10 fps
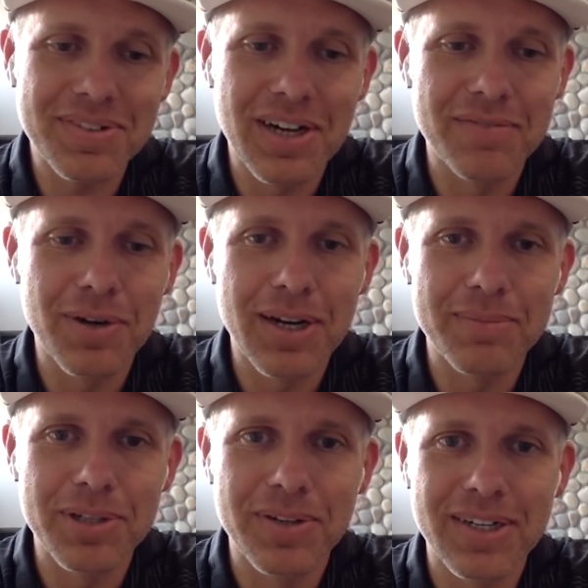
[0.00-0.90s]
Love what
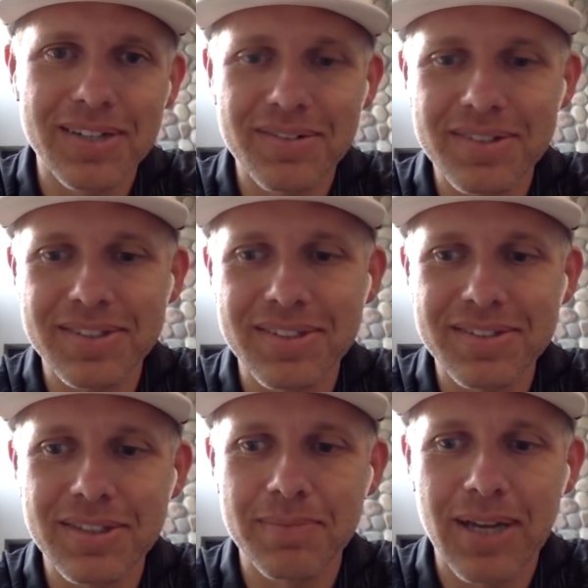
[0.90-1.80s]
I'm doing.
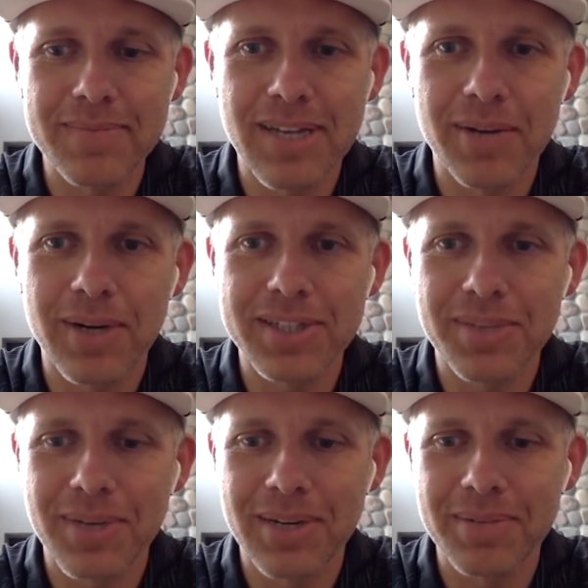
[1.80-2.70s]
Sometimes I
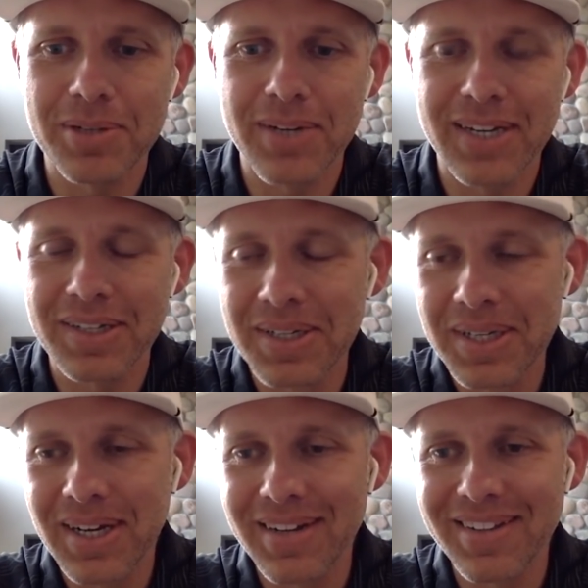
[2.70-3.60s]
question what I'm doing
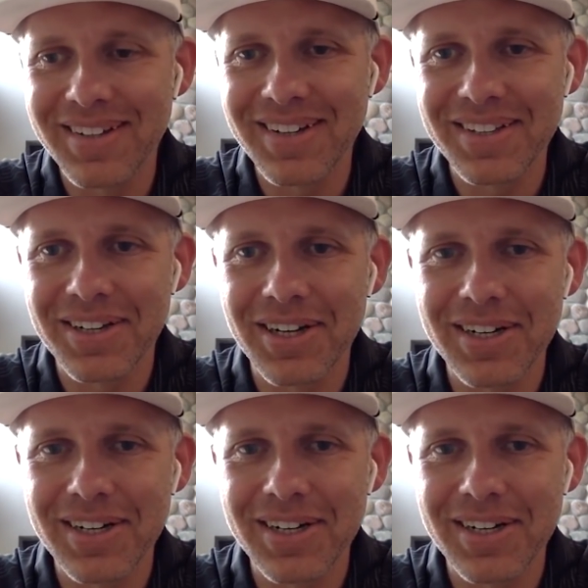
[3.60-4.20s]
on the on